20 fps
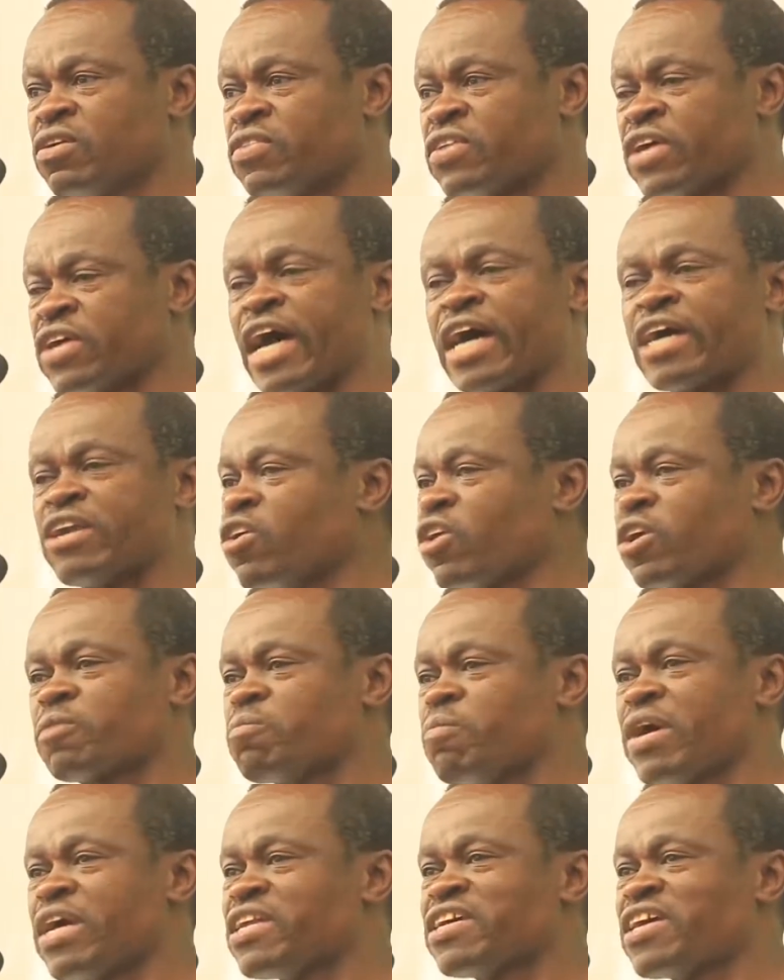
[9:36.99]
there are
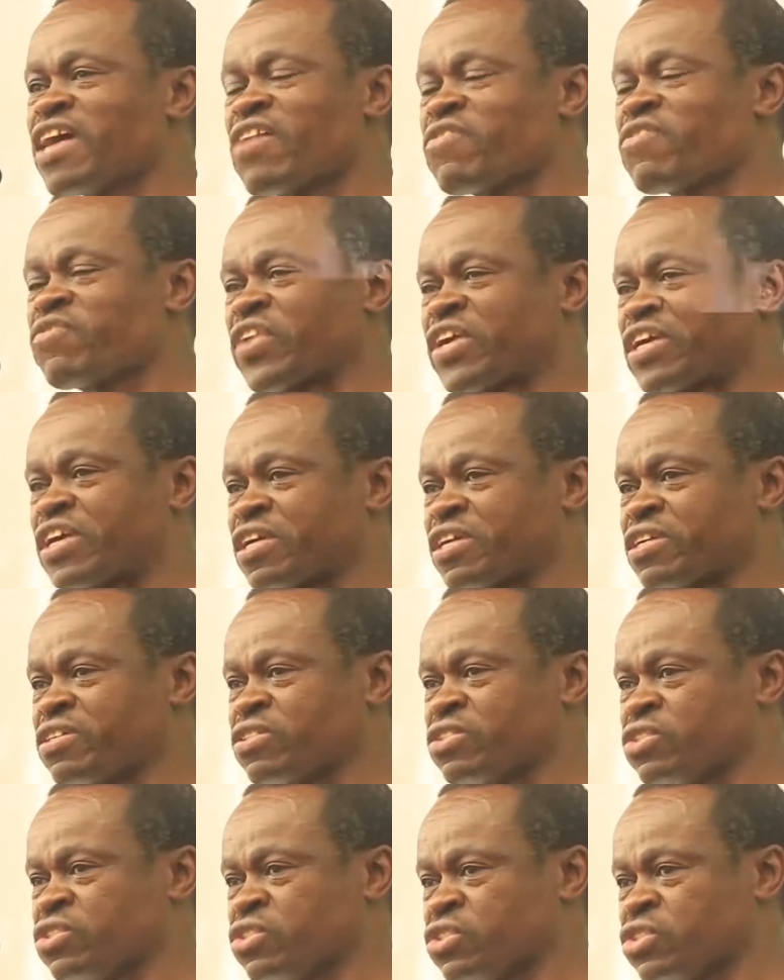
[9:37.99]
not many
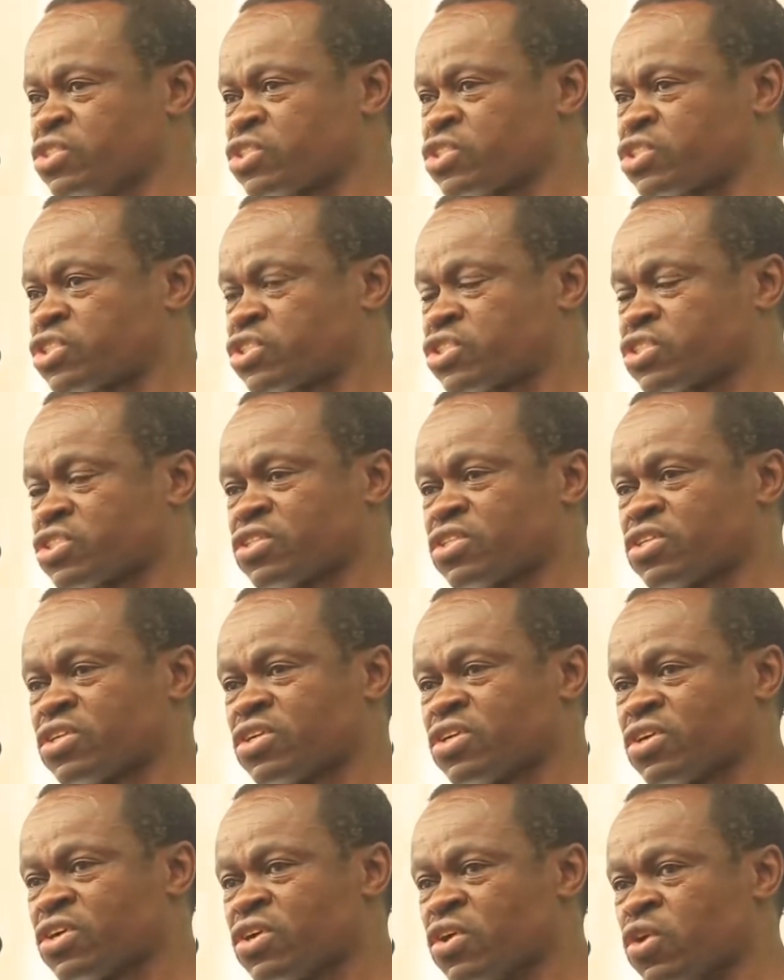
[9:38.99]
Africans
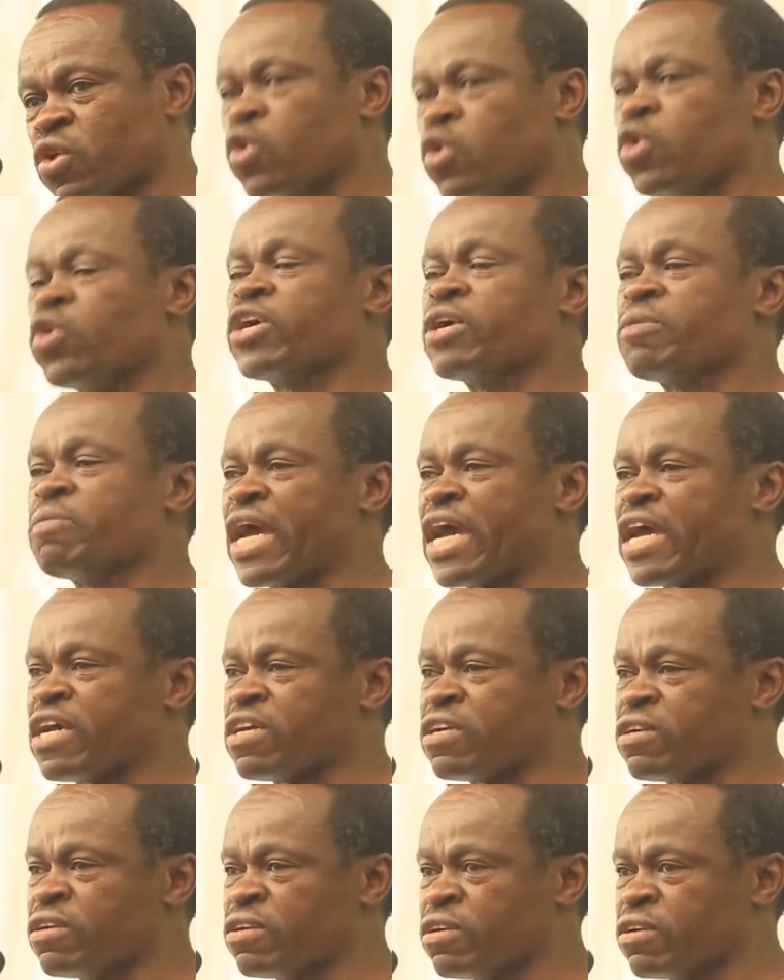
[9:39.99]
who
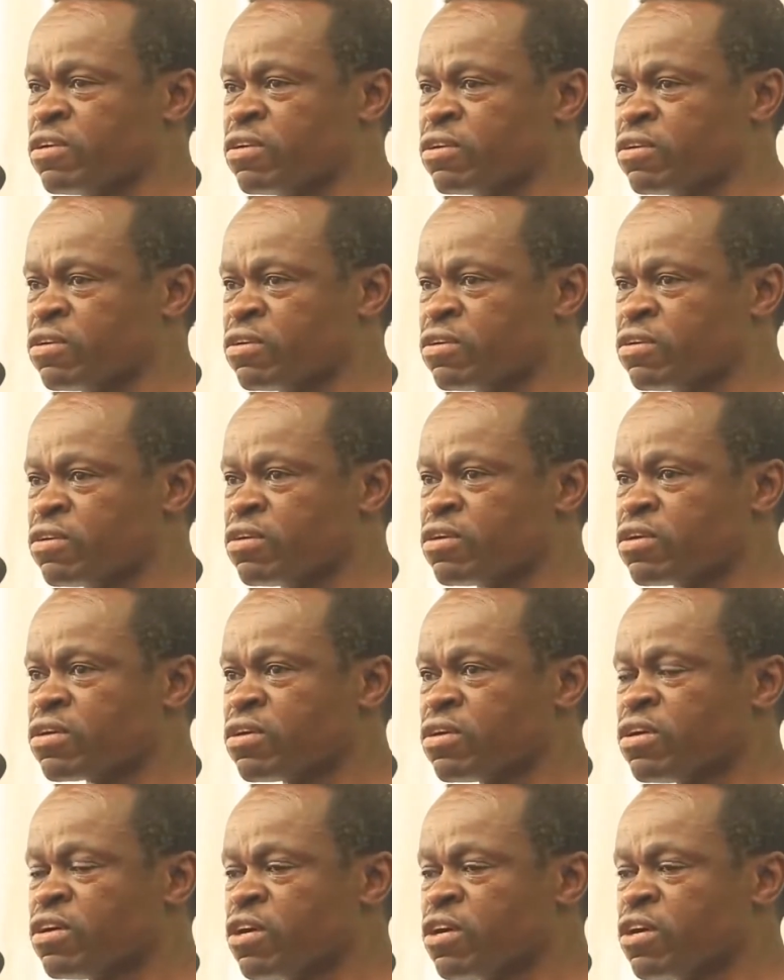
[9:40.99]
remained,